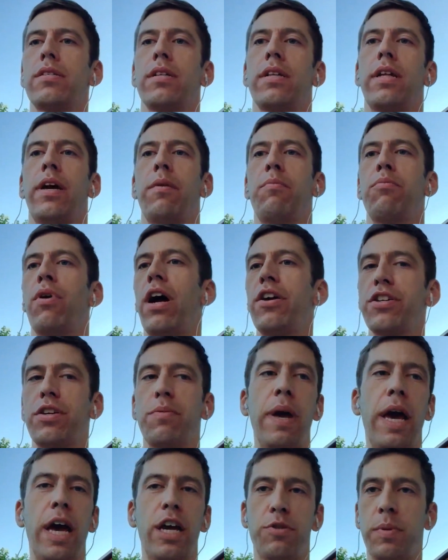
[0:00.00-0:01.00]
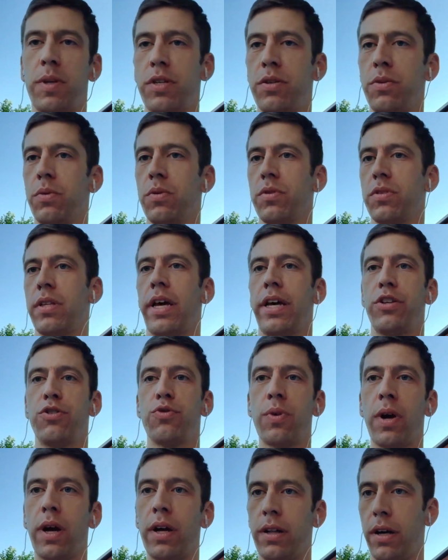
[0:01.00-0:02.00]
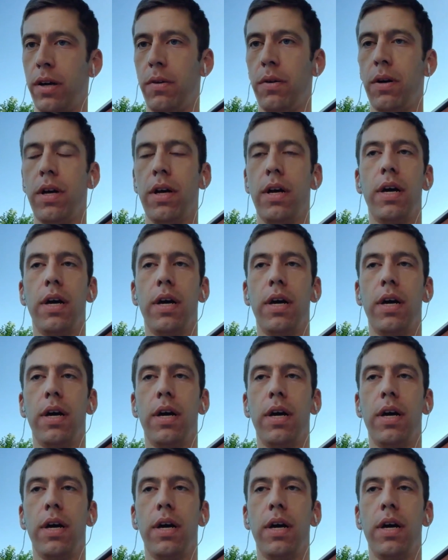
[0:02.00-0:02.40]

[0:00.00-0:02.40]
like project management tools like Trello,